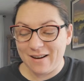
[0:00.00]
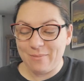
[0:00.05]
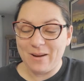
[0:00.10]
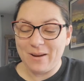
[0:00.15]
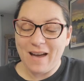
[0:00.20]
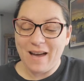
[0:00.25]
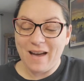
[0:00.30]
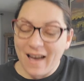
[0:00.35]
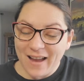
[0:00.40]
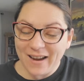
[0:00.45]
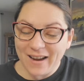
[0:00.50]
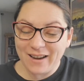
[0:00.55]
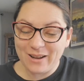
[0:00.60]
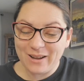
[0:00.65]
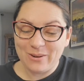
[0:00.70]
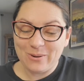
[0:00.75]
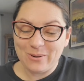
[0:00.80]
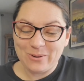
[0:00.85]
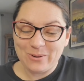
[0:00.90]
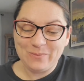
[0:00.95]
but I
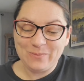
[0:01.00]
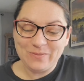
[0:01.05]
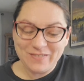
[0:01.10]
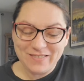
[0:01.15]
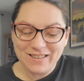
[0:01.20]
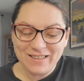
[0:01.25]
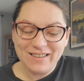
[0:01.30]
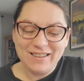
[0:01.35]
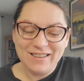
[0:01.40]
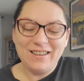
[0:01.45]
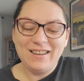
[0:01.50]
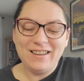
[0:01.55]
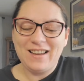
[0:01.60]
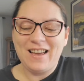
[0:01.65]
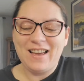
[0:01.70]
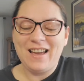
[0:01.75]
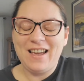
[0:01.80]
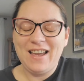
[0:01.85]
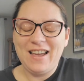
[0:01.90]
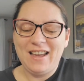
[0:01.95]
do.
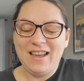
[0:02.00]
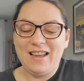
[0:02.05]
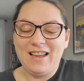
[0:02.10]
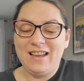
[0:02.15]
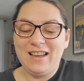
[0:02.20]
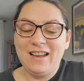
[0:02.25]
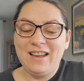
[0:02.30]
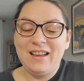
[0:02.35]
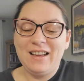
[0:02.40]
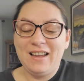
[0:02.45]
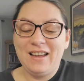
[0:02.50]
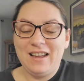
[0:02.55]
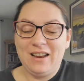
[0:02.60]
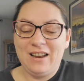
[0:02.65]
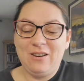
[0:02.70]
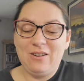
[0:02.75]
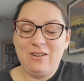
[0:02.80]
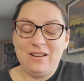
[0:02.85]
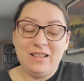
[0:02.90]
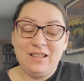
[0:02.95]
I, you
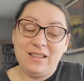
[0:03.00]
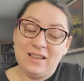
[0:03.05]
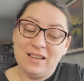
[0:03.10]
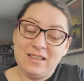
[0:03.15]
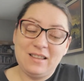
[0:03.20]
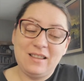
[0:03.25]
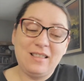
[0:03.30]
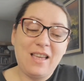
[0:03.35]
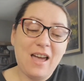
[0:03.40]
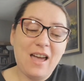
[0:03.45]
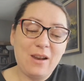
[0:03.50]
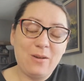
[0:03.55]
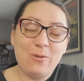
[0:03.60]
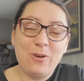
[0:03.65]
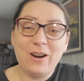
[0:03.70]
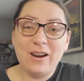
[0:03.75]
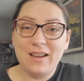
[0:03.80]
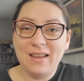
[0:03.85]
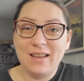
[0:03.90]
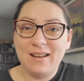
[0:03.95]
know, it's a lot of
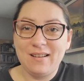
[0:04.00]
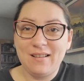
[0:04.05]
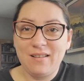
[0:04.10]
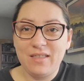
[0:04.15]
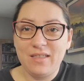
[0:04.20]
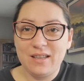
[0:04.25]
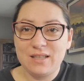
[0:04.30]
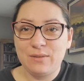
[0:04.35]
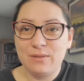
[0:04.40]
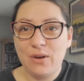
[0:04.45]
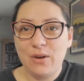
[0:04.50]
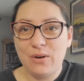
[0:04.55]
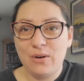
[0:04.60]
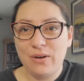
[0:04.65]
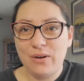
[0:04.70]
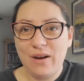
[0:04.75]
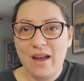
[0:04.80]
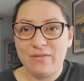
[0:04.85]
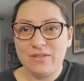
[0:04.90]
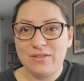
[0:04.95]
work getting all this
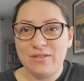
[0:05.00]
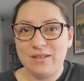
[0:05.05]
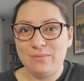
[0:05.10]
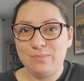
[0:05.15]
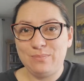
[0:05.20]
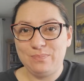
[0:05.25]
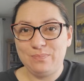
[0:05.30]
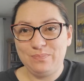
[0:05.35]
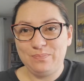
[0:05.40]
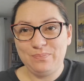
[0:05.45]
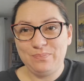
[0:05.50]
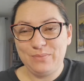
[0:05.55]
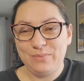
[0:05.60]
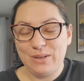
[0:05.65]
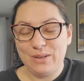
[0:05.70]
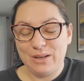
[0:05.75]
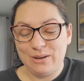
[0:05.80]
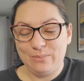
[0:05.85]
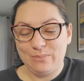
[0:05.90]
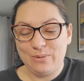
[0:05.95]
photographed and,
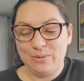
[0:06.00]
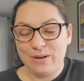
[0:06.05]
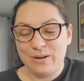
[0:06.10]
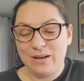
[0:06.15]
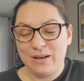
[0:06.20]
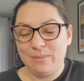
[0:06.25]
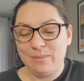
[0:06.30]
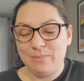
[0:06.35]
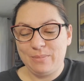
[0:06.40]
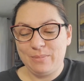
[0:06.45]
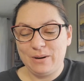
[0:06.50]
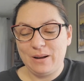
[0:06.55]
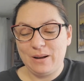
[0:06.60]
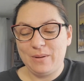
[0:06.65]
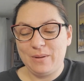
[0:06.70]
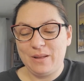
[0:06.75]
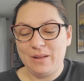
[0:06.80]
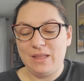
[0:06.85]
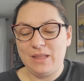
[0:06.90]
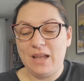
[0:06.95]
you know, put it put up
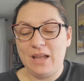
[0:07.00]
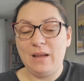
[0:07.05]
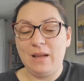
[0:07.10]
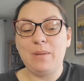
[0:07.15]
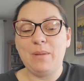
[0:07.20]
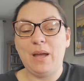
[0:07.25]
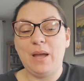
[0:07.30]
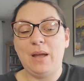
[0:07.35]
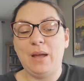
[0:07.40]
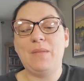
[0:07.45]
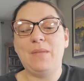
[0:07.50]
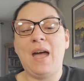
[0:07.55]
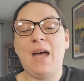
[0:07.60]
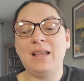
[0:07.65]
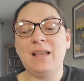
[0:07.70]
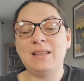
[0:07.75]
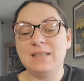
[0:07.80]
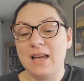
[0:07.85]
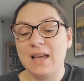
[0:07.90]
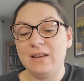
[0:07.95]
on a thing, but
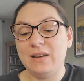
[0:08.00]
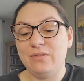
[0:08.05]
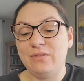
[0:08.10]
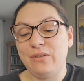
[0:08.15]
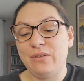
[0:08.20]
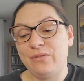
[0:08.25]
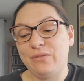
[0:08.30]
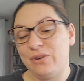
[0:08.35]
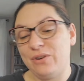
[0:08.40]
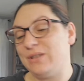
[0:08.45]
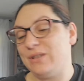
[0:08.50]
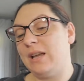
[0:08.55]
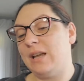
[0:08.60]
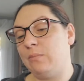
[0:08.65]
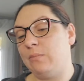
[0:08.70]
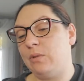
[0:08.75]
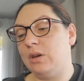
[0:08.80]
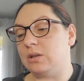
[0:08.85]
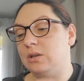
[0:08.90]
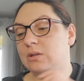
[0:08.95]
that's not even the first thing
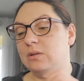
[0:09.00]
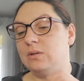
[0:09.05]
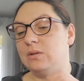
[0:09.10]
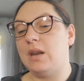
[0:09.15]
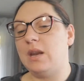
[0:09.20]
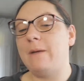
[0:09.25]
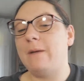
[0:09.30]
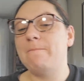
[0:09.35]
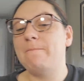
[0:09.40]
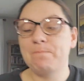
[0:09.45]
I'm going to do today.